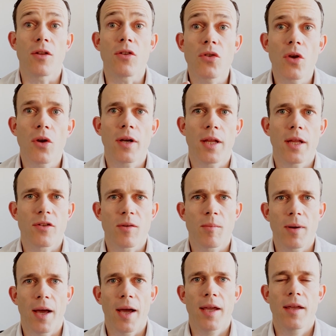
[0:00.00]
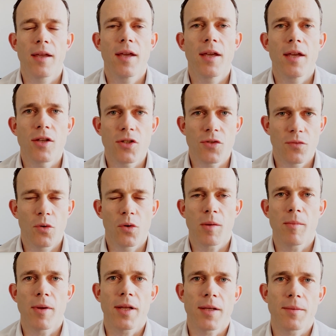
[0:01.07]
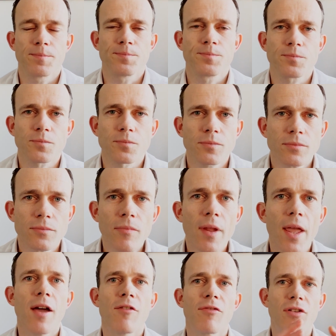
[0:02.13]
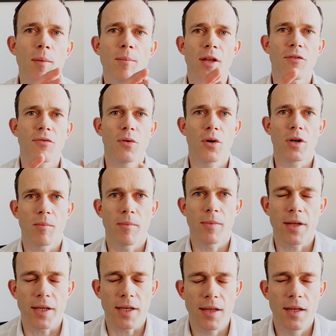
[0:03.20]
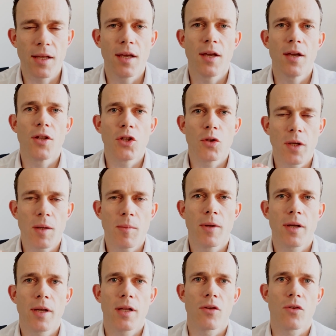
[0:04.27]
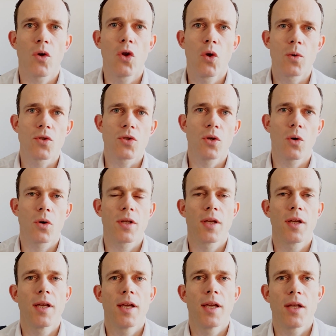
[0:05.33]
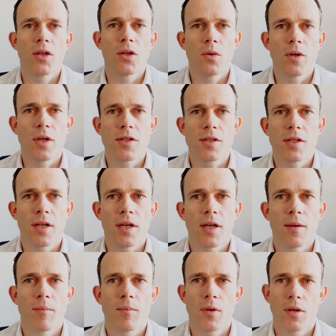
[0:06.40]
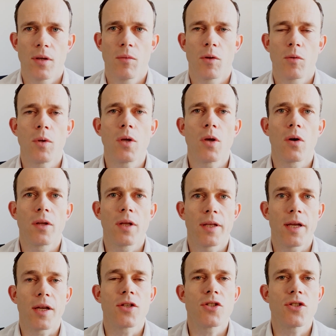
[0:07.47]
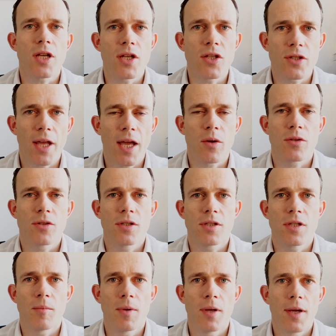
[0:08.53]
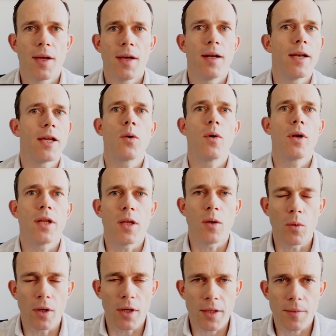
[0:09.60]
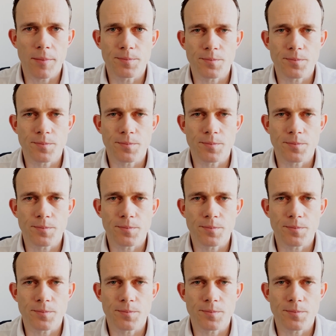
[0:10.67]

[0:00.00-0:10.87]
The circulating supply is 40 million. And from that 40 million, 20 million is always locked into this, um, uh, what we call an exchange and ecosystem liquidity wallet.